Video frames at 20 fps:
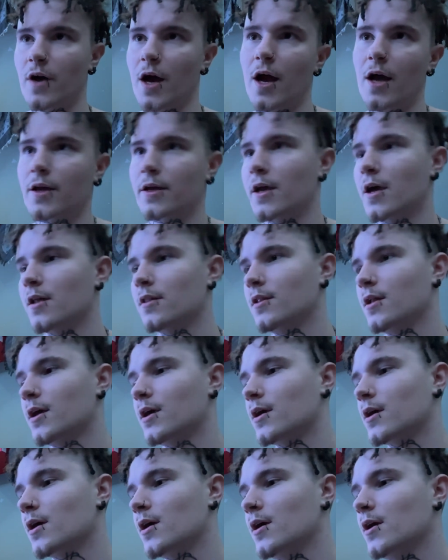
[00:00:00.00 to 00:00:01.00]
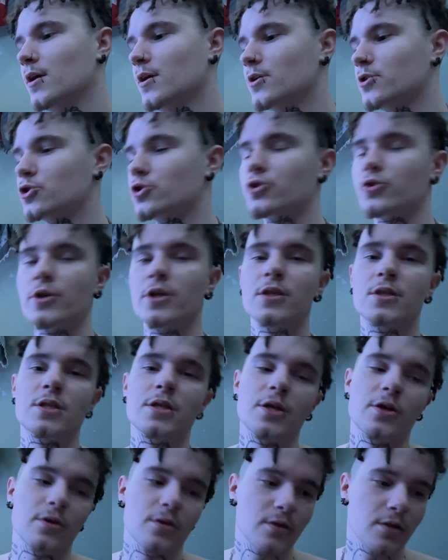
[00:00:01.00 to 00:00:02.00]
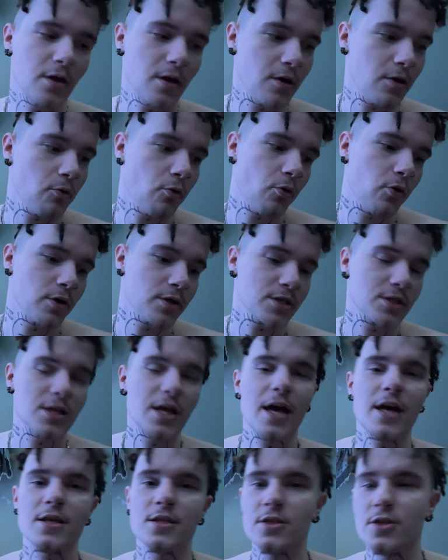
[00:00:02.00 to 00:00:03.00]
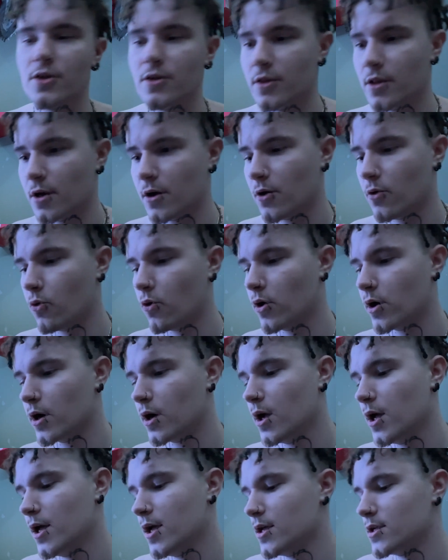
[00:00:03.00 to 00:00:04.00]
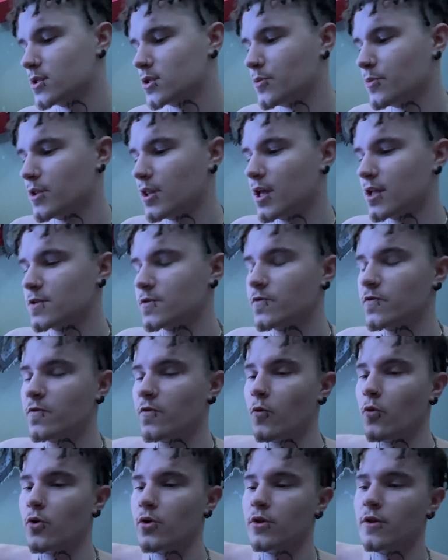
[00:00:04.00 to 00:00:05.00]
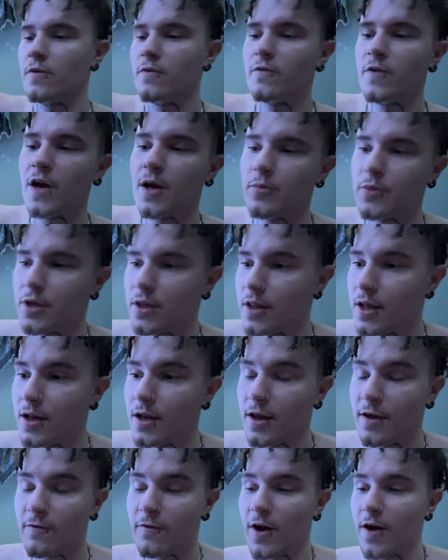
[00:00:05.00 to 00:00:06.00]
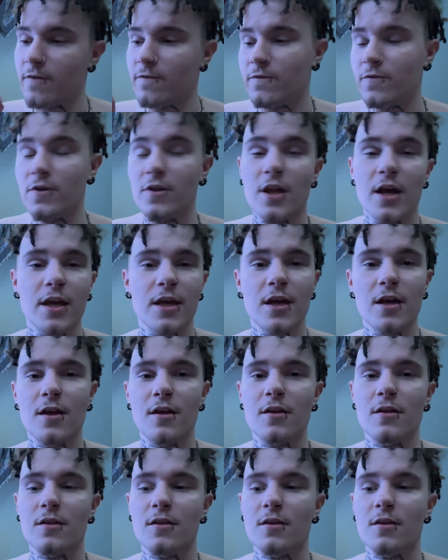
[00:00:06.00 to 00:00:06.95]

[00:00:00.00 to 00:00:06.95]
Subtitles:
I get like treats here and there, or snacks here and there, or something that's for the family, and then if I feel like it,